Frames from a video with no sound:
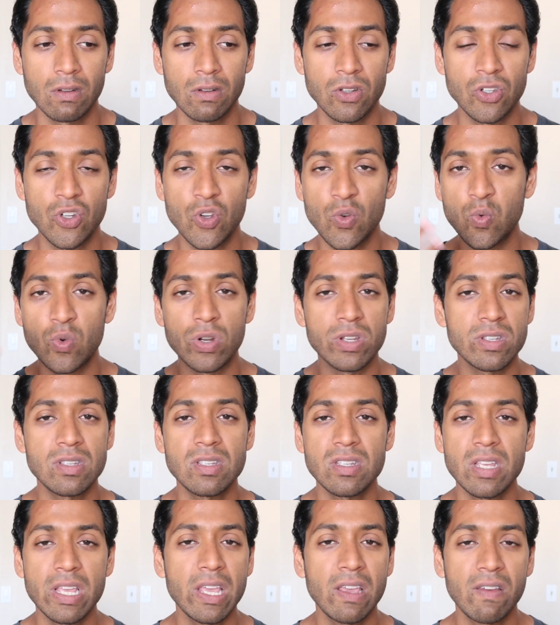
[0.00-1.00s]
to
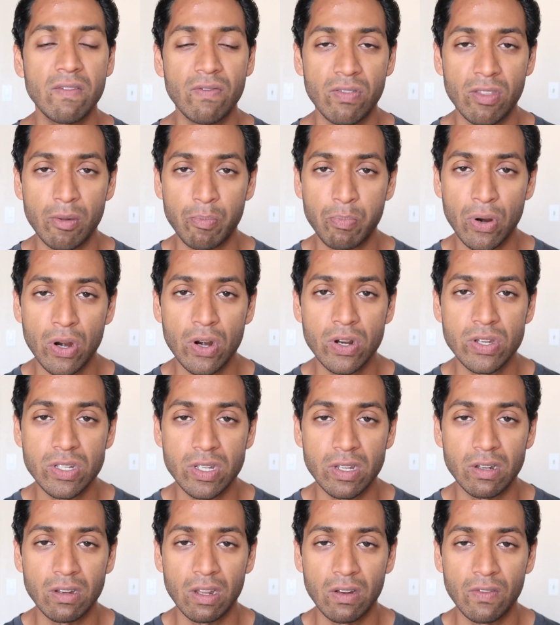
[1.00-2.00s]
receive the
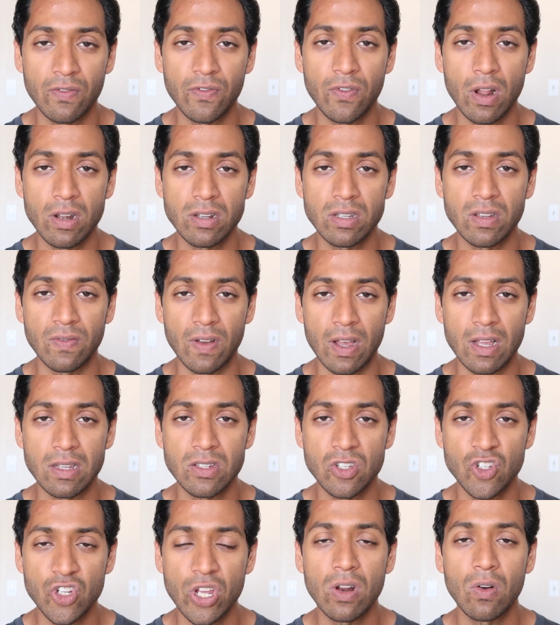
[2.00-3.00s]
person in front of
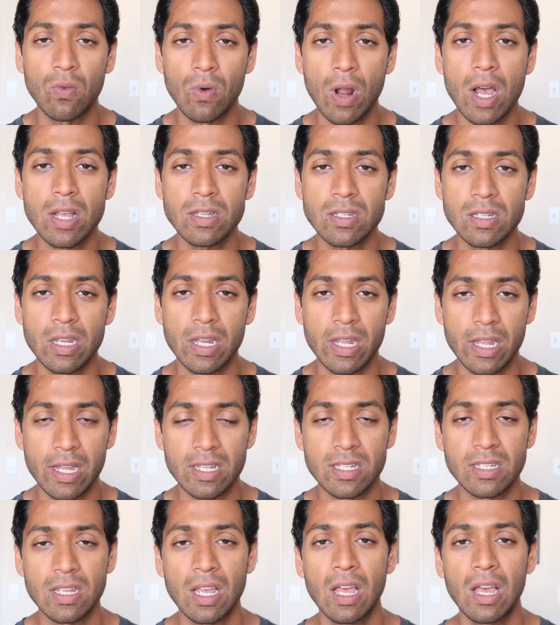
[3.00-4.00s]
us. Generosity
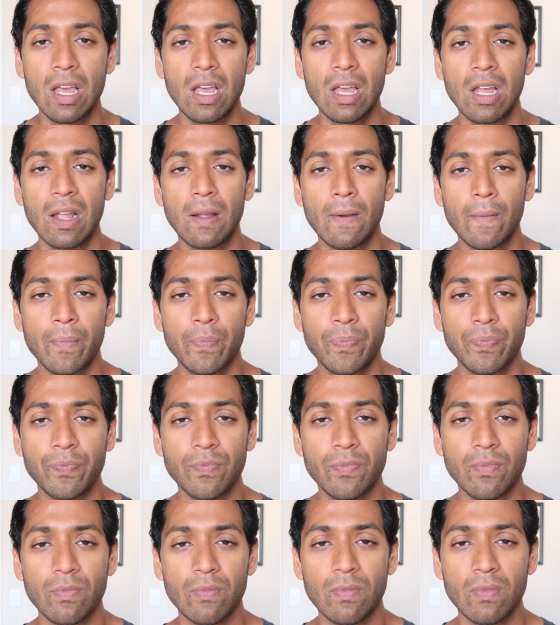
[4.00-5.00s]
is,
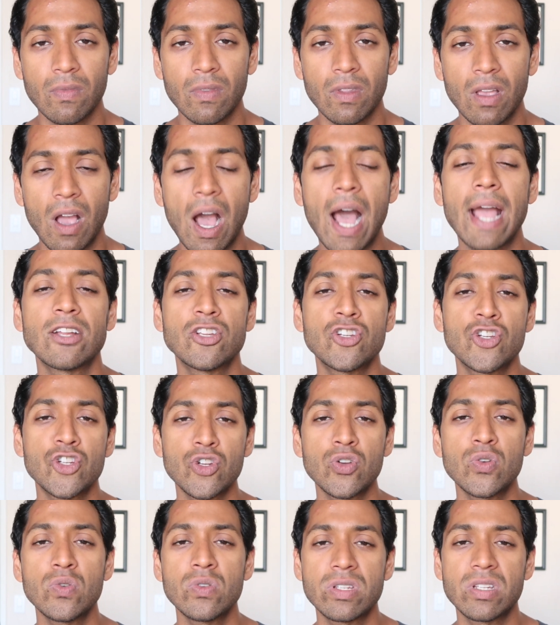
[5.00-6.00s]
I
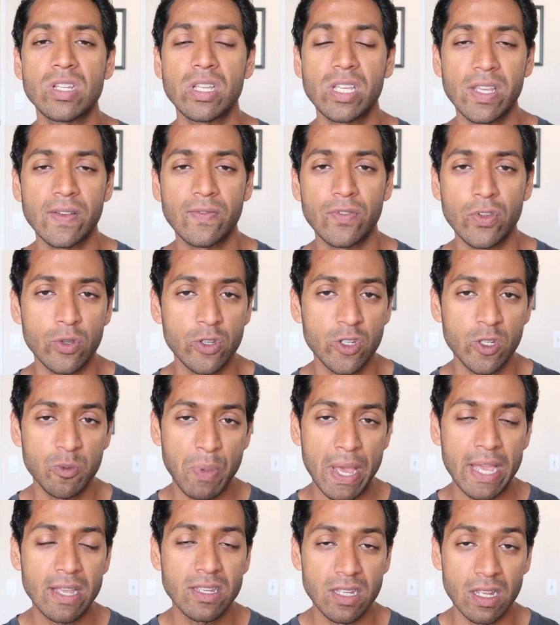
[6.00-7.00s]
choose to give you
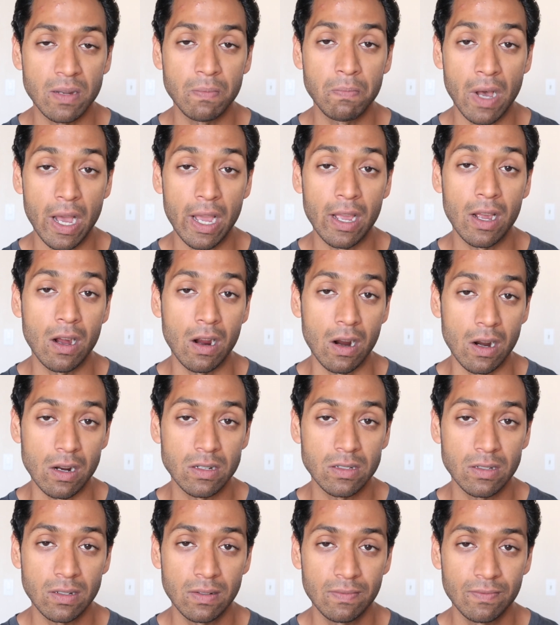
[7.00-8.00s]
space in my
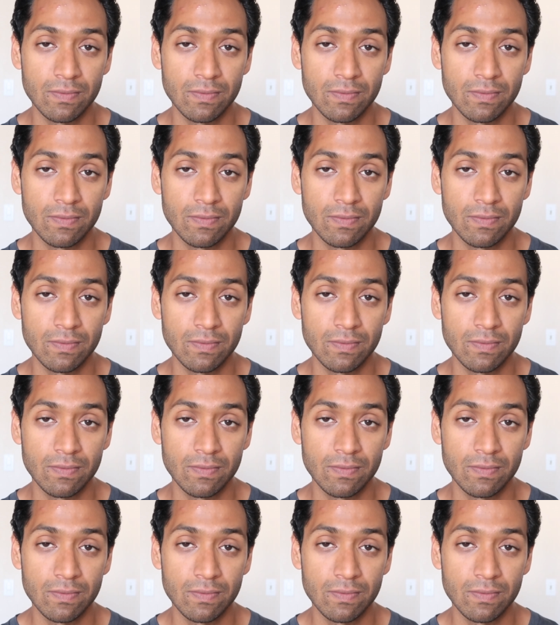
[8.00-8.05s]
heart.